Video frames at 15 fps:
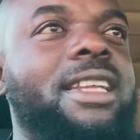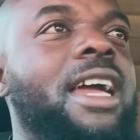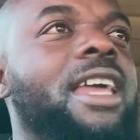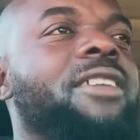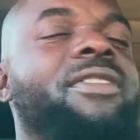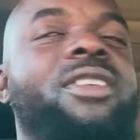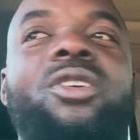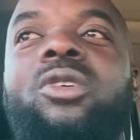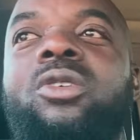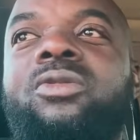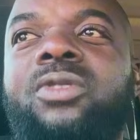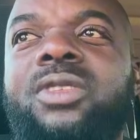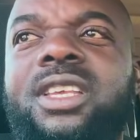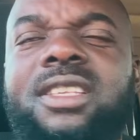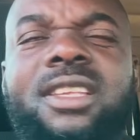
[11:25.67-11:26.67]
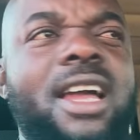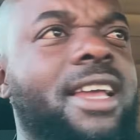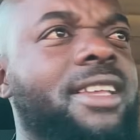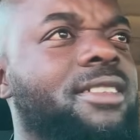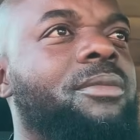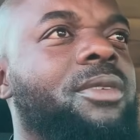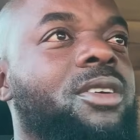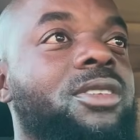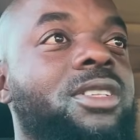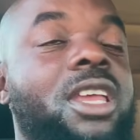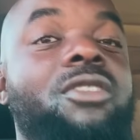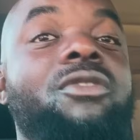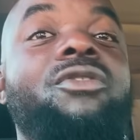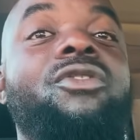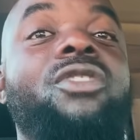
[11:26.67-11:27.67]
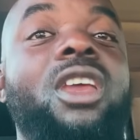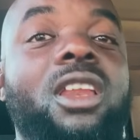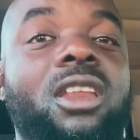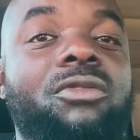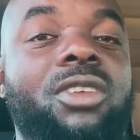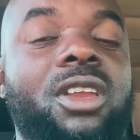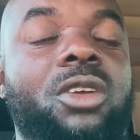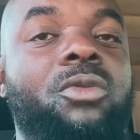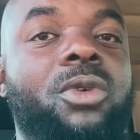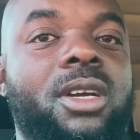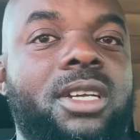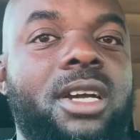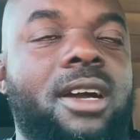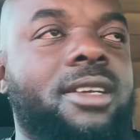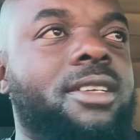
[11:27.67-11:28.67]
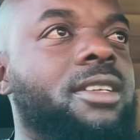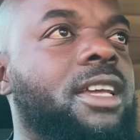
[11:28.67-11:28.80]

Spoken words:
I even cooked for these guys because they really, really worked hard.